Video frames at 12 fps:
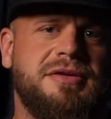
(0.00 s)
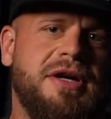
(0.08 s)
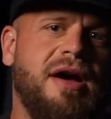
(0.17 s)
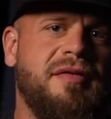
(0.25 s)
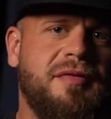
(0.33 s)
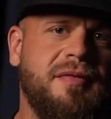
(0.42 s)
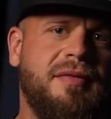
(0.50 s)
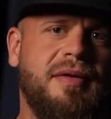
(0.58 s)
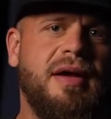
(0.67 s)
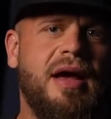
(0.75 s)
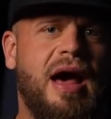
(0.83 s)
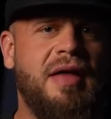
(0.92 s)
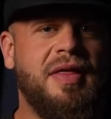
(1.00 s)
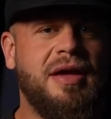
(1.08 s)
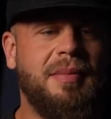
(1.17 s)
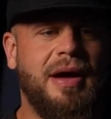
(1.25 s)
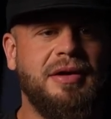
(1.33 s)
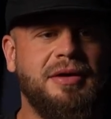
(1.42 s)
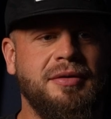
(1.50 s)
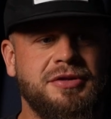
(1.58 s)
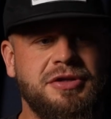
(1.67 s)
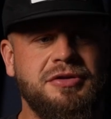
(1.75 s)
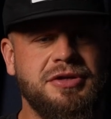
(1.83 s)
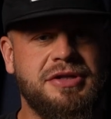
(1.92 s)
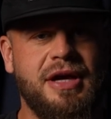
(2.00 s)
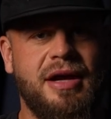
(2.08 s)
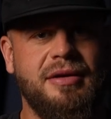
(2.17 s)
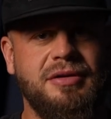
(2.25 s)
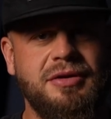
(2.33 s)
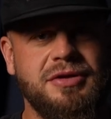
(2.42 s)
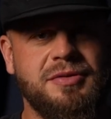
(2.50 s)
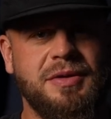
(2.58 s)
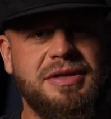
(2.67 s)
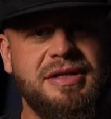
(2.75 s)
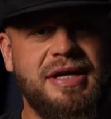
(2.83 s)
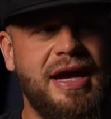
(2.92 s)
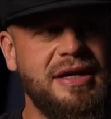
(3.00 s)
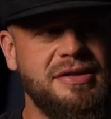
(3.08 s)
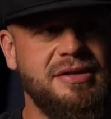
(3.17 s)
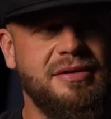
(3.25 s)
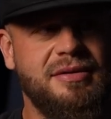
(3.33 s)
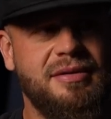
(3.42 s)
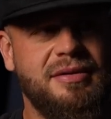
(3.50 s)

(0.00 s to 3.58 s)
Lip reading: tough. I think about you. So you just went to days.